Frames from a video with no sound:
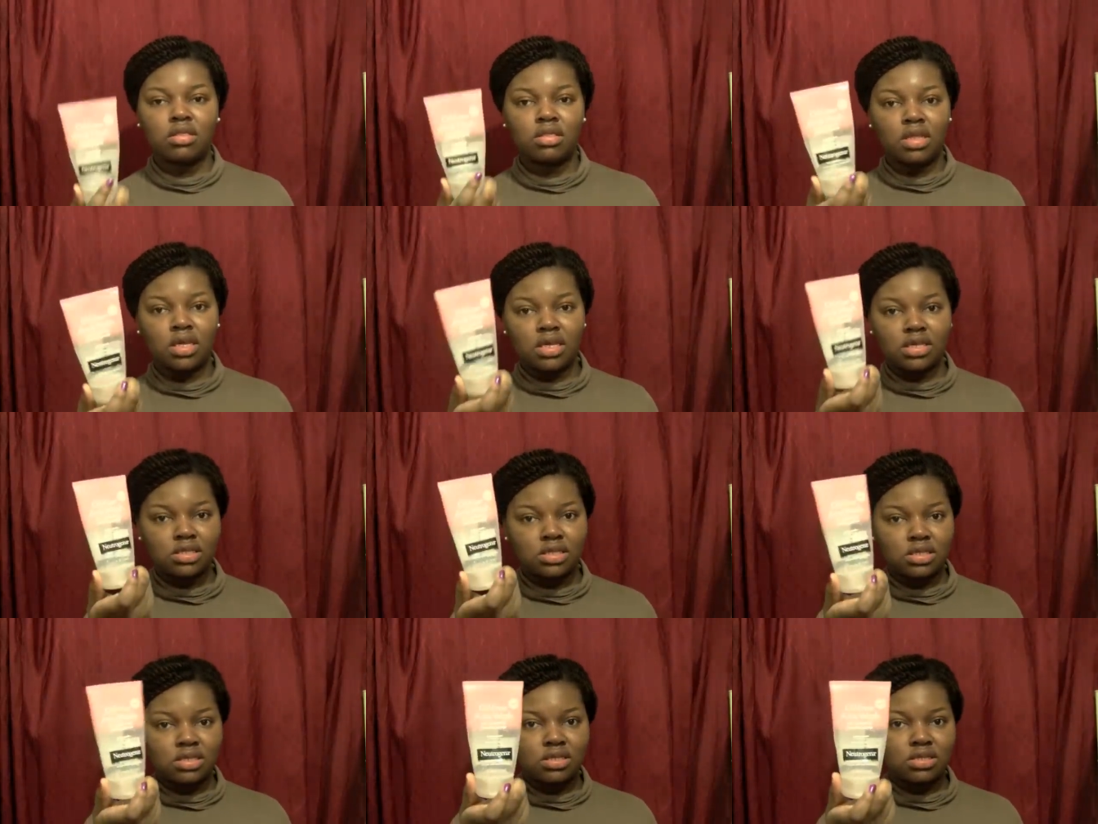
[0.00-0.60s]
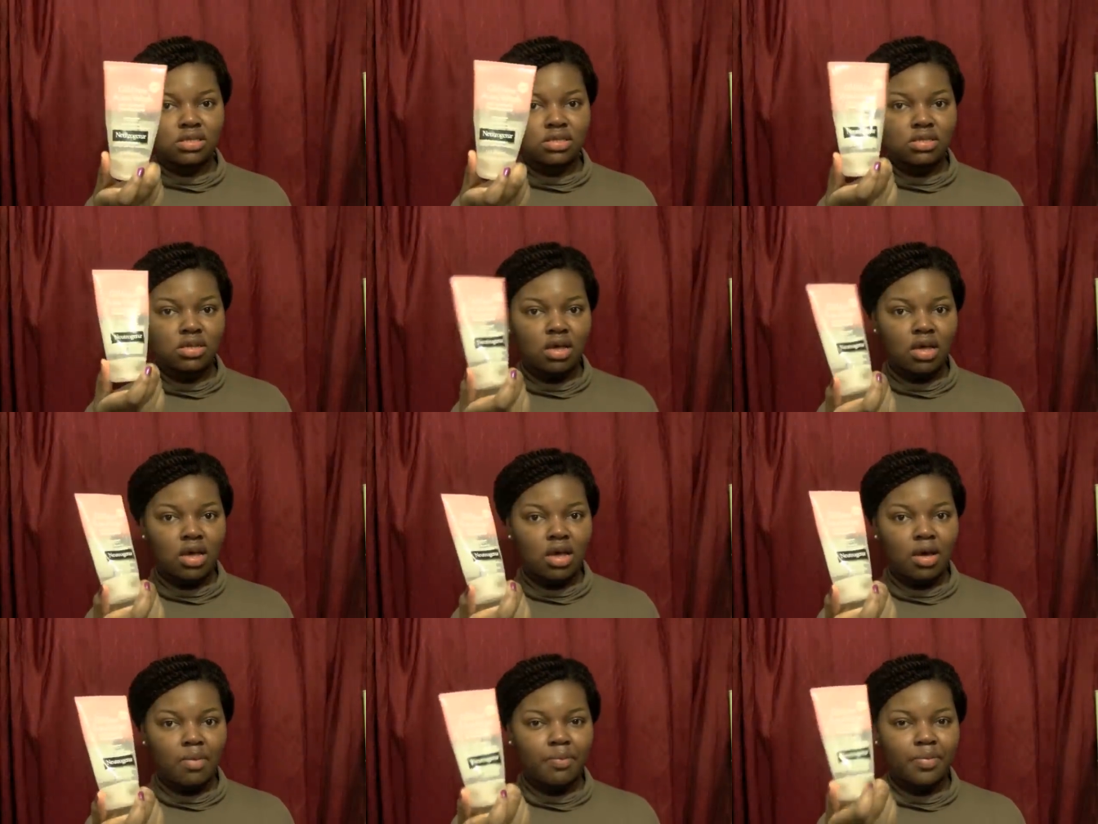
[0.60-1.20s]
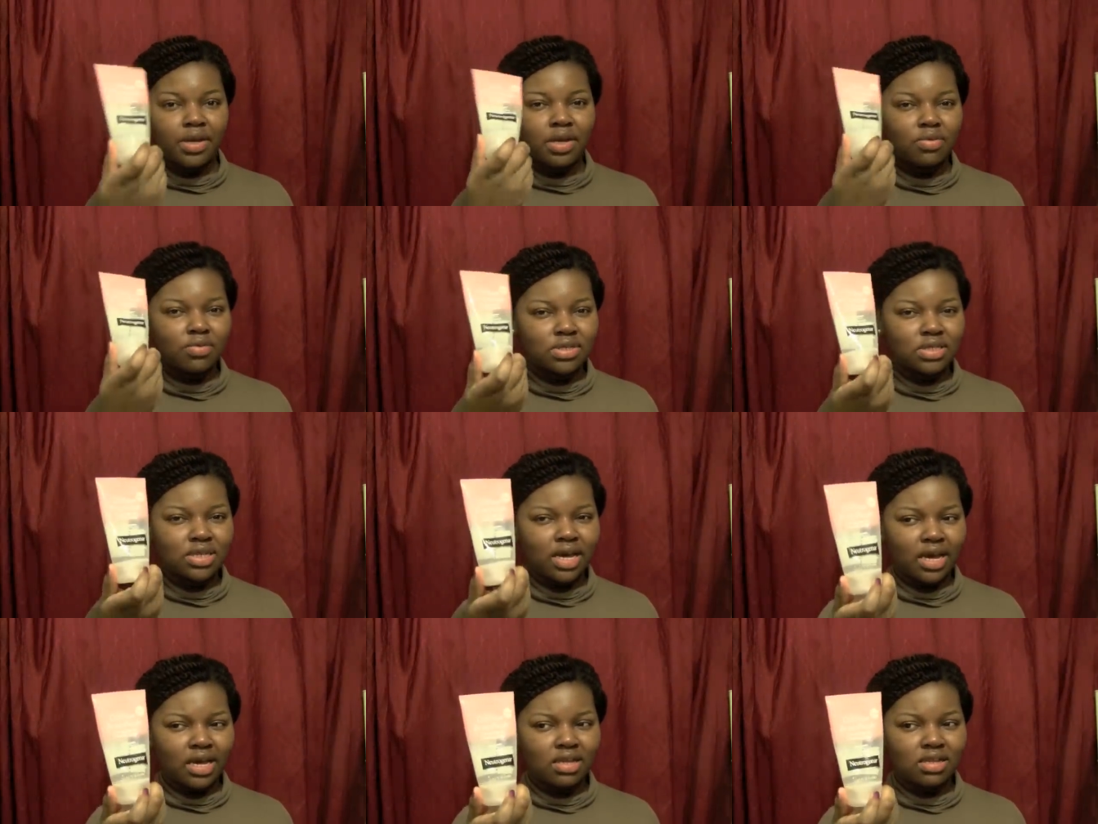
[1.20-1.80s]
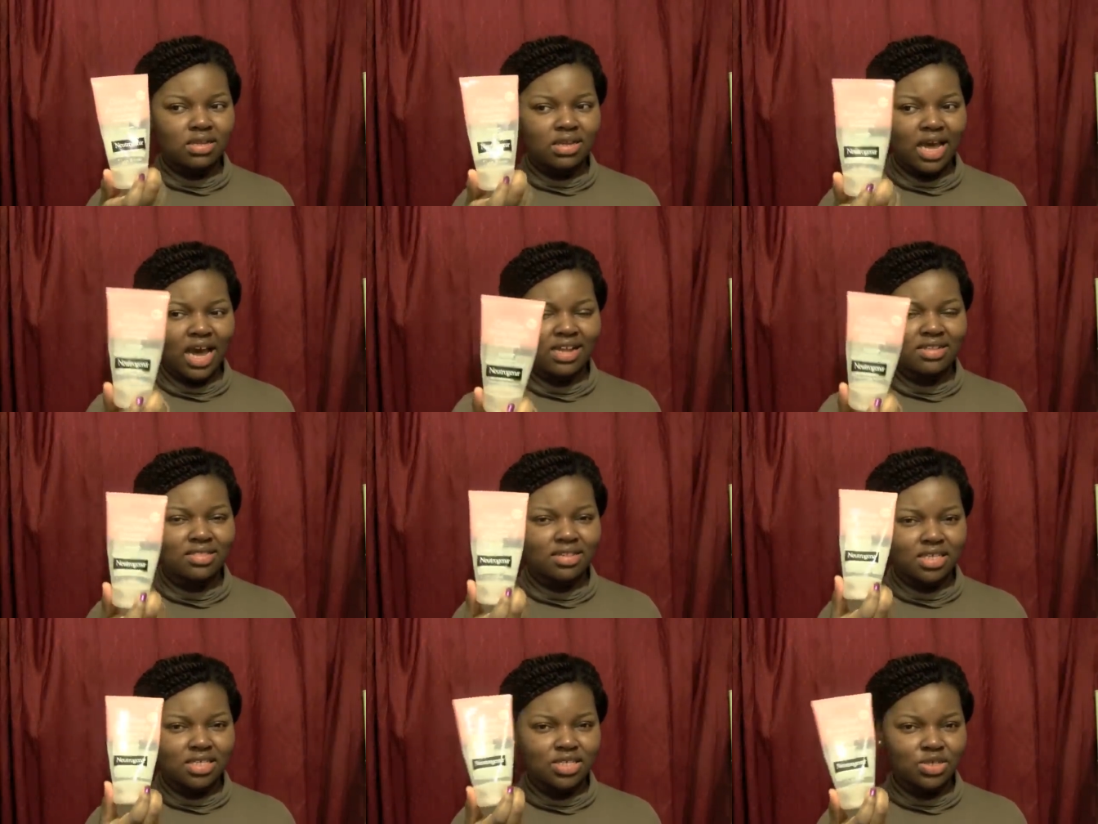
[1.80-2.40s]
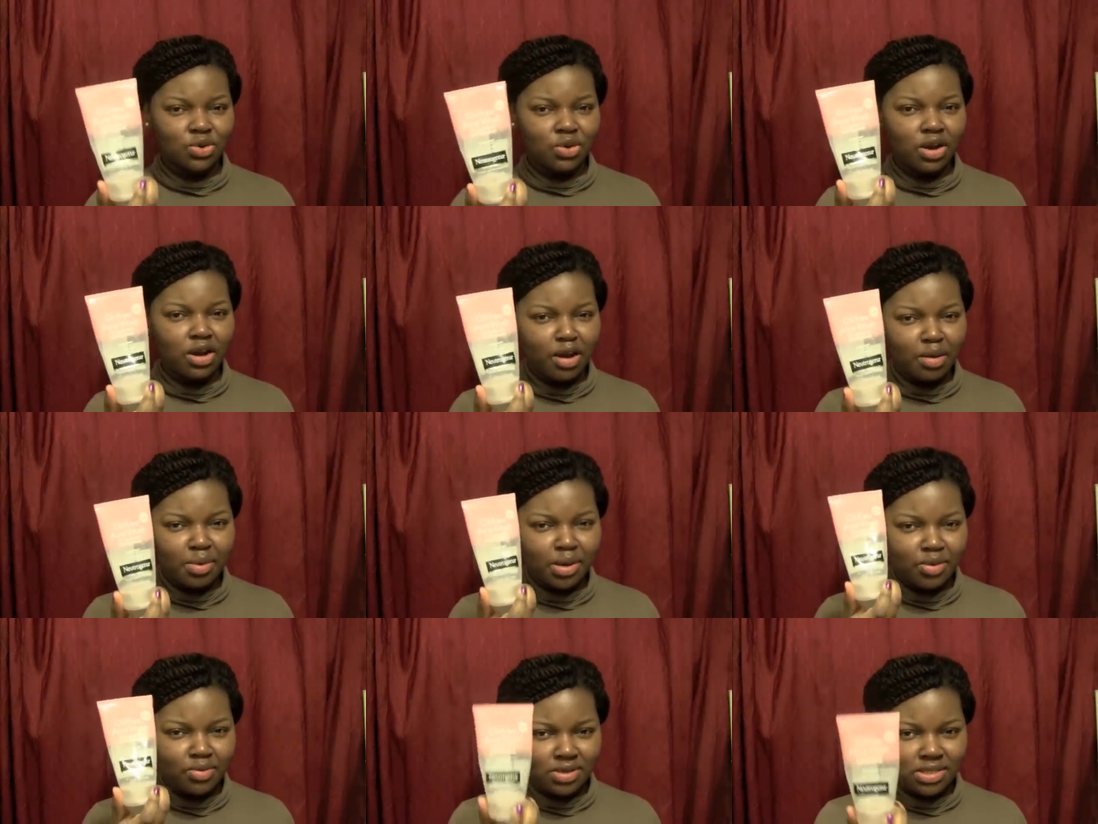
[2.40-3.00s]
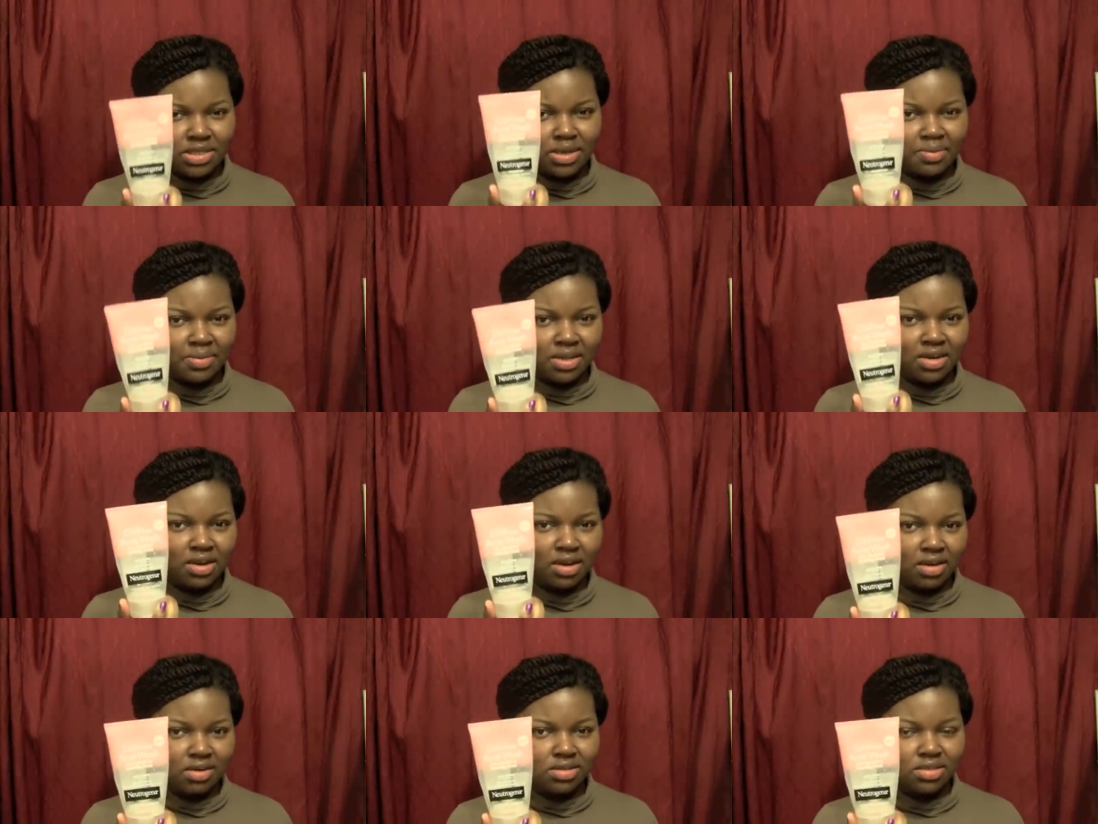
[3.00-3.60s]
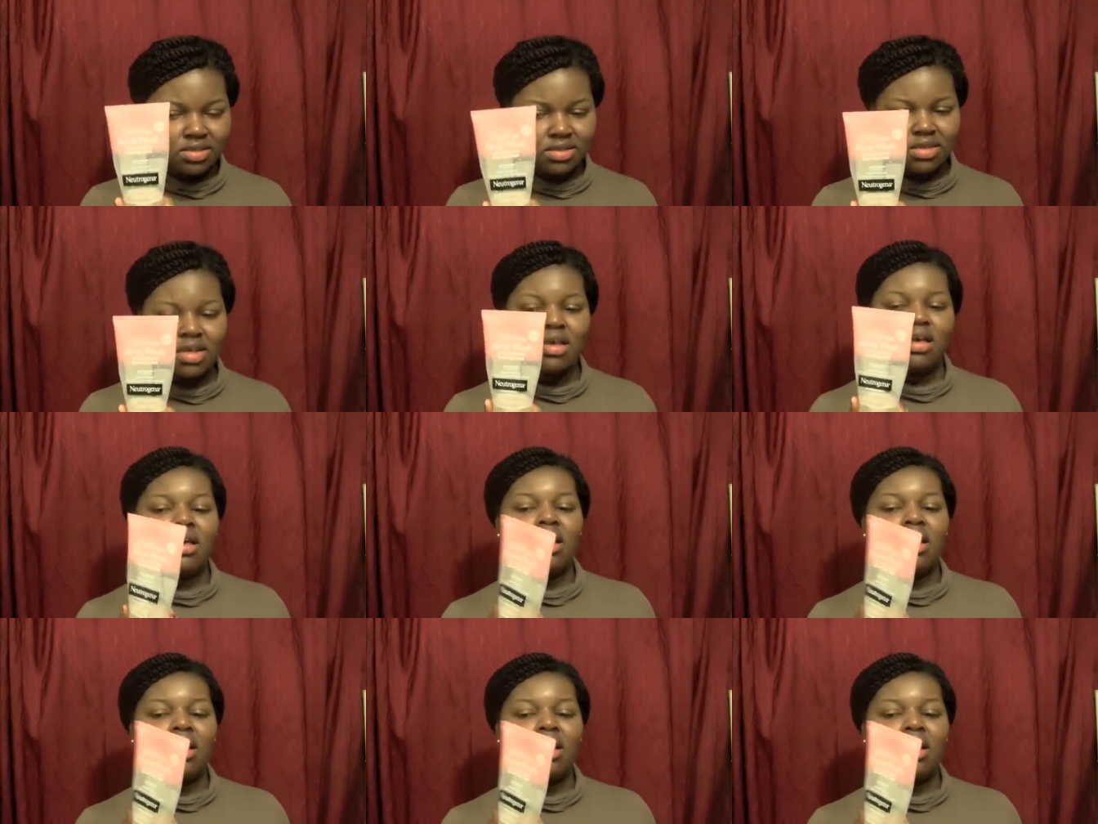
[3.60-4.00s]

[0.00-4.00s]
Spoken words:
this, but it was like not the scrub. It was something else.